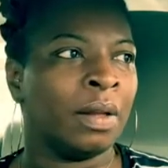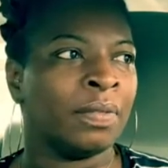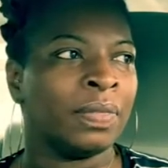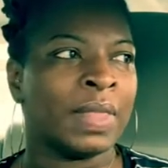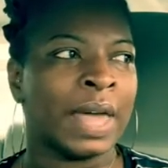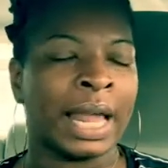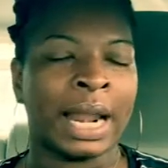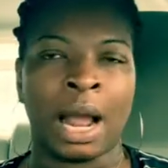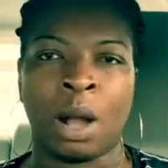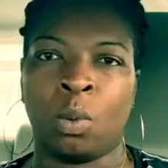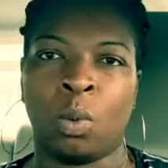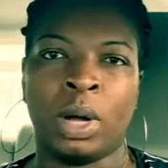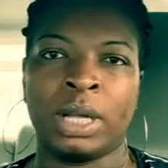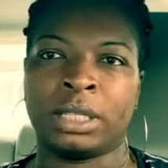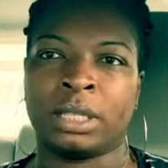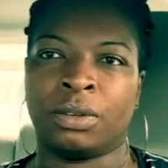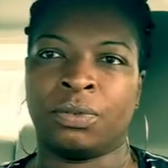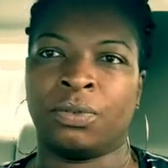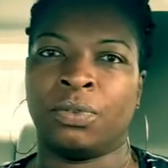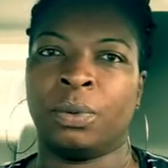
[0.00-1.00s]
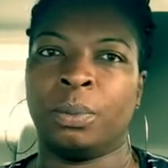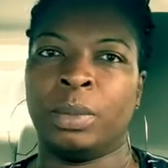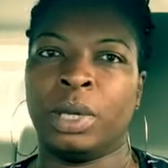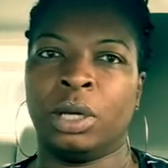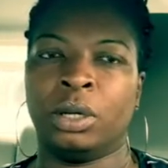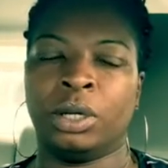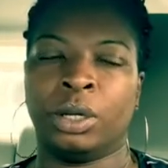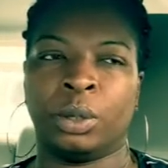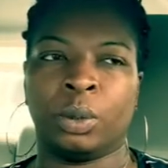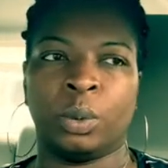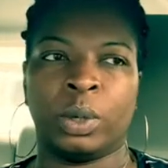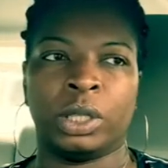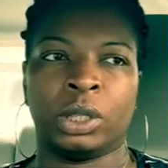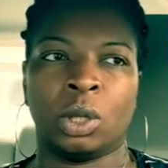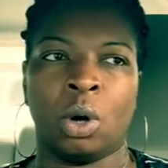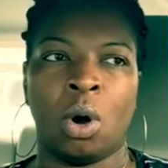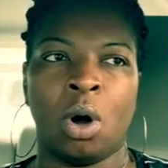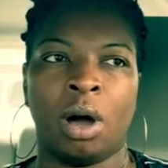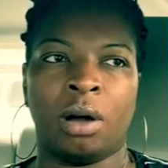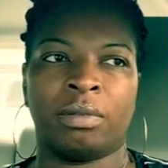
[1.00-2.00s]
that I wasn't familiar with
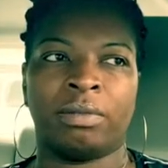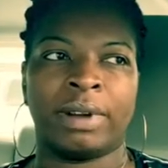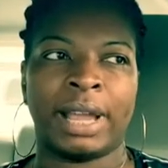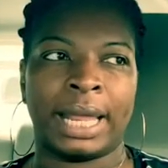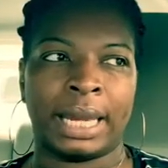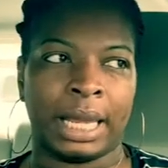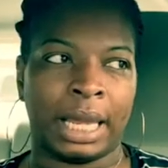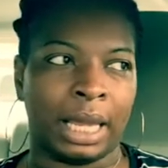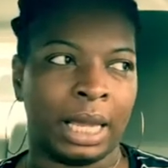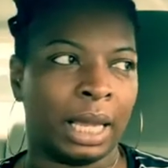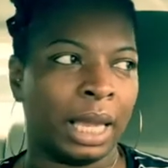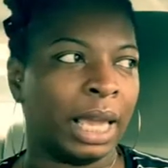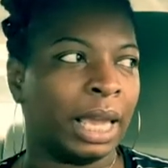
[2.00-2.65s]
already.